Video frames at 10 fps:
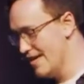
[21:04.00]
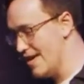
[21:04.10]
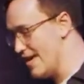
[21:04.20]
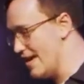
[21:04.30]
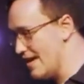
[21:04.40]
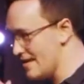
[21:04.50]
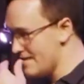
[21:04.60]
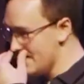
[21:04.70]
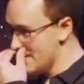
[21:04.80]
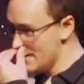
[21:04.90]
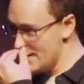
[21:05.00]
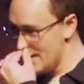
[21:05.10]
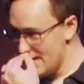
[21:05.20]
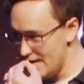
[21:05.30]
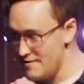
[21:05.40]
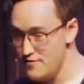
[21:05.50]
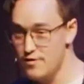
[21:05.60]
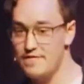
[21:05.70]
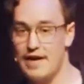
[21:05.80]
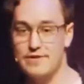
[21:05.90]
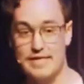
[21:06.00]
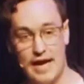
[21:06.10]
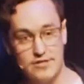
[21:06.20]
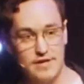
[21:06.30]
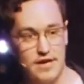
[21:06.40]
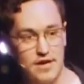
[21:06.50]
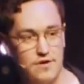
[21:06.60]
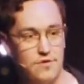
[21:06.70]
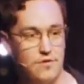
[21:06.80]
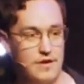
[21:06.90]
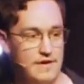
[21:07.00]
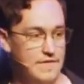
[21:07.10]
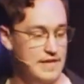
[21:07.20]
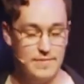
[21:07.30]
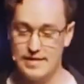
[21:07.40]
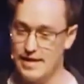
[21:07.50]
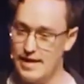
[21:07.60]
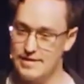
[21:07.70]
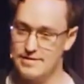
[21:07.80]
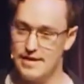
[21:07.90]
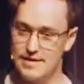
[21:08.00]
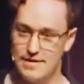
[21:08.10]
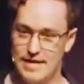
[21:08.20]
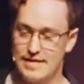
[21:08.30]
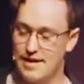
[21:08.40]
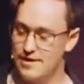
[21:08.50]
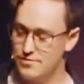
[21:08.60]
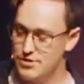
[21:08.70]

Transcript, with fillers: And if you have either dyed your hair or if anybody has, like it got, it was